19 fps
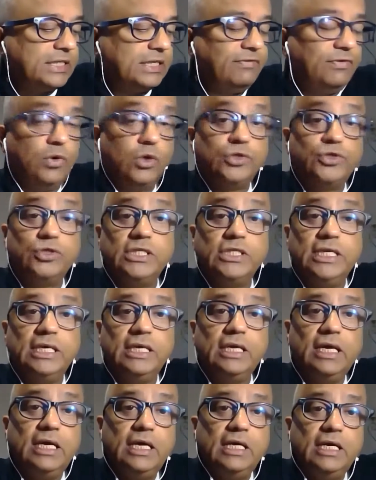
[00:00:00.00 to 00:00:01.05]
we've also
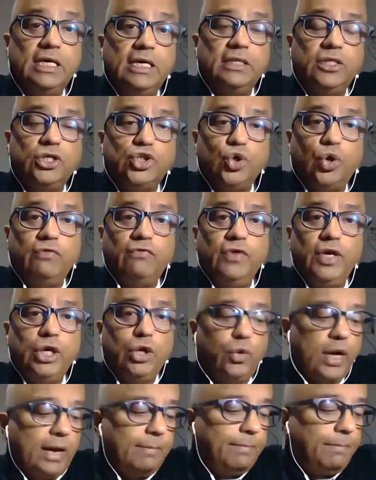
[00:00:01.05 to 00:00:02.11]
seen the short
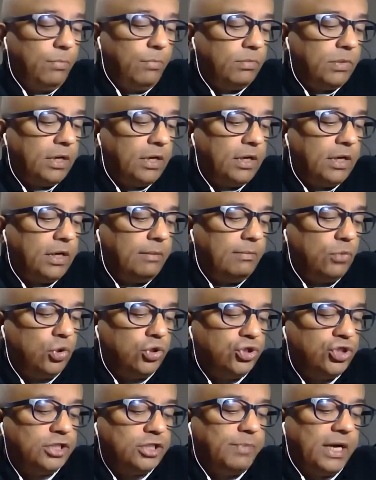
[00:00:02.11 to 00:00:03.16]
video app, uh,
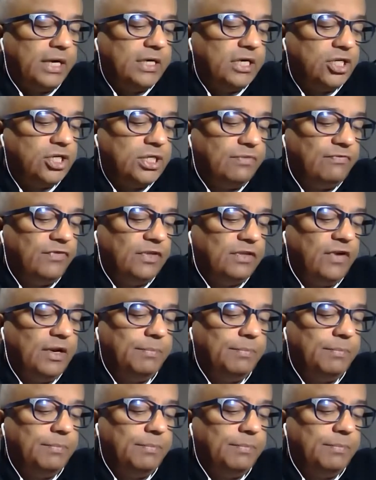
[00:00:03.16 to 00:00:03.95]
Mojo's partnership with